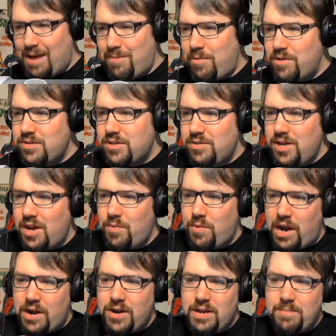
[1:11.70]
I'm also not
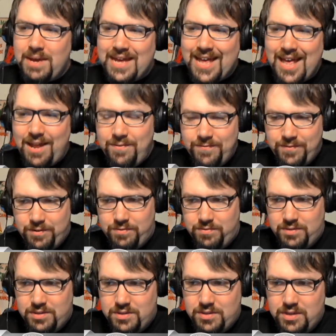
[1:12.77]
wearing my
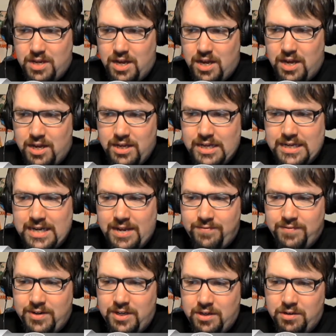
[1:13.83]
headphones uh, in
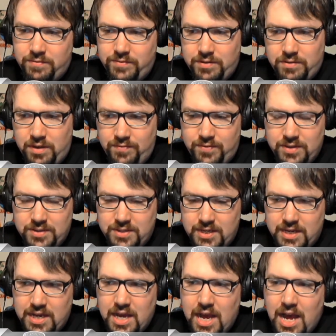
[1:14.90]
that video. If you if you
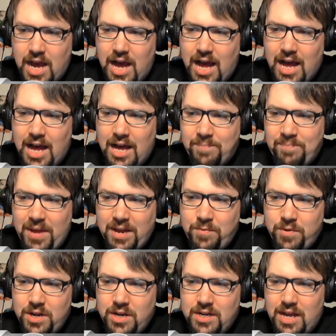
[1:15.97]
see, um,
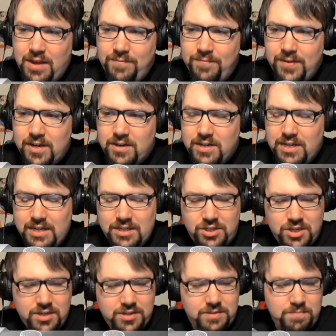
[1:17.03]
I wanted I figured
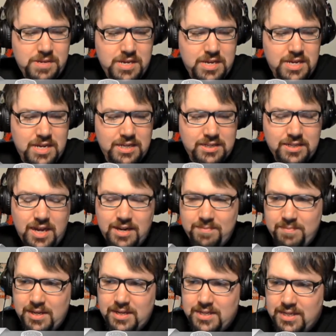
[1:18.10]
it's just me. It's not
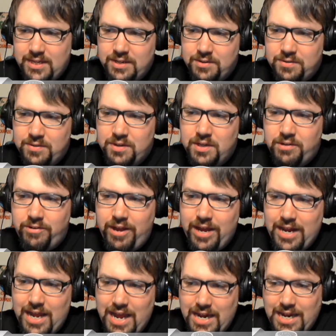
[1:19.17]
a big deal,
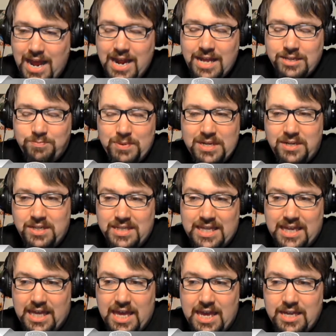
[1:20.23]
and and that has been
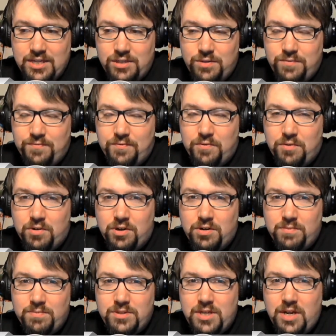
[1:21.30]
the case
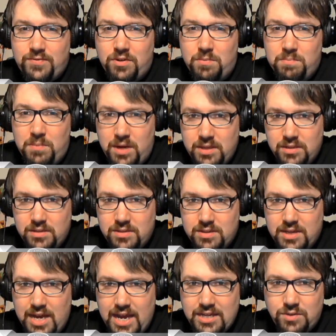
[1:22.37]
for several
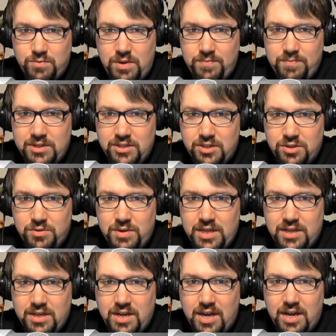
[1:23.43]
months as we've been
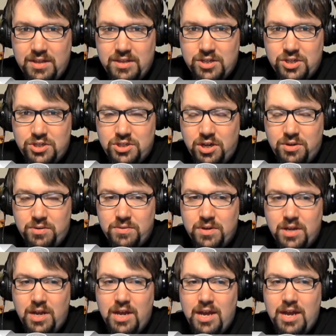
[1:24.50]
doing uh, the show,